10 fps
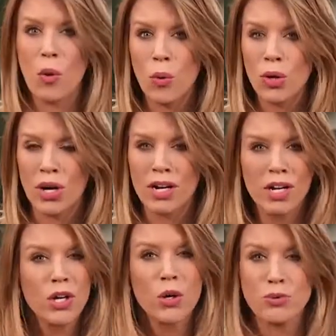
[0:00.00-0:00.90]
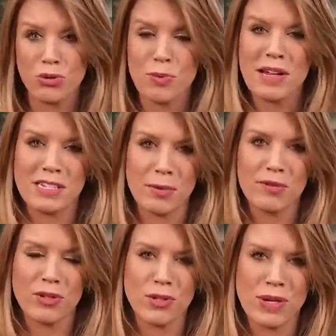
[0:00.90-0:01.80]
or who's responsible
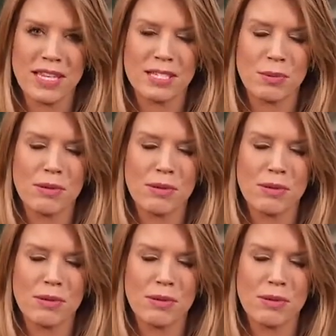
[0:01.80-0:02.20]
for doing this,